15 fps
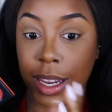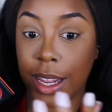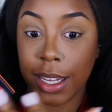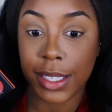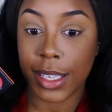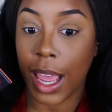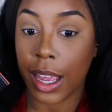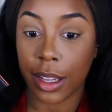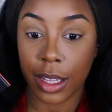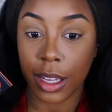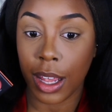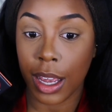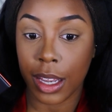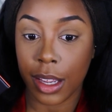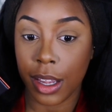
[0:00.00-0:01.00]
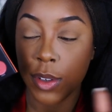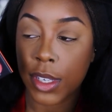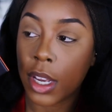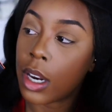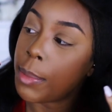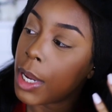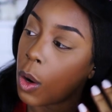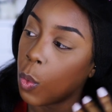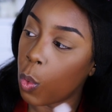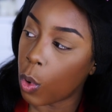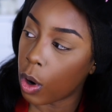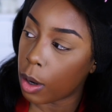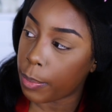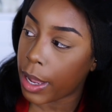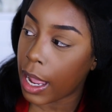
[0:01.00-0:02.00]
exactly like it. So it's gonna be a
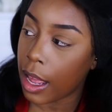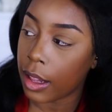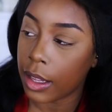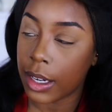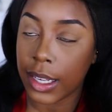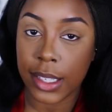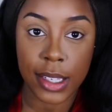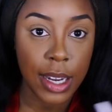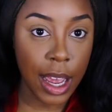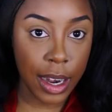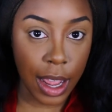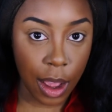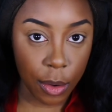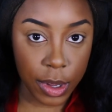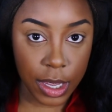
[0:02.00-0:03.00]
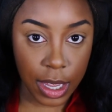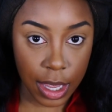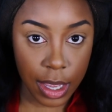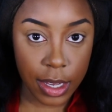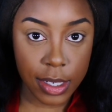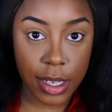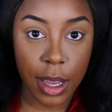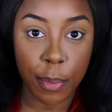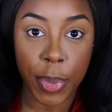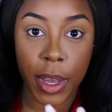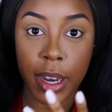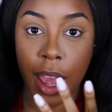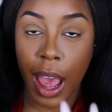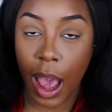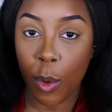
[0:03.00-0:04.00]
warm palette. It's not out yet,
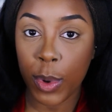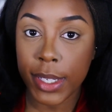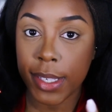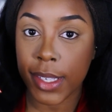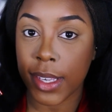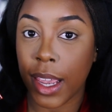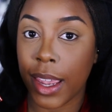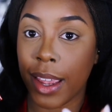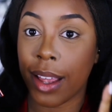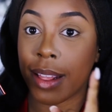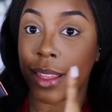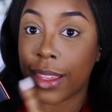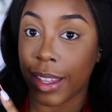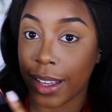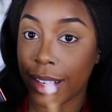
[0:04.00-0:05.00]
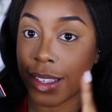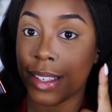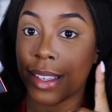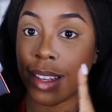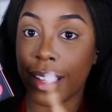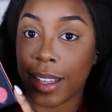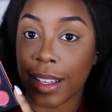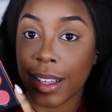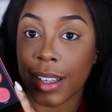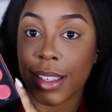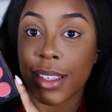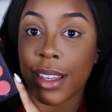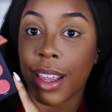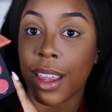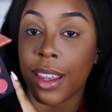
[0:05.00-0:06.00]
but I would say this
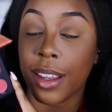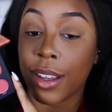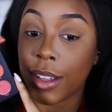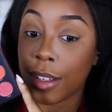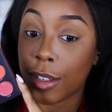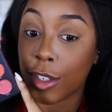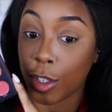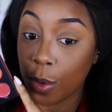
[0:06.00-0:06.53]
is a good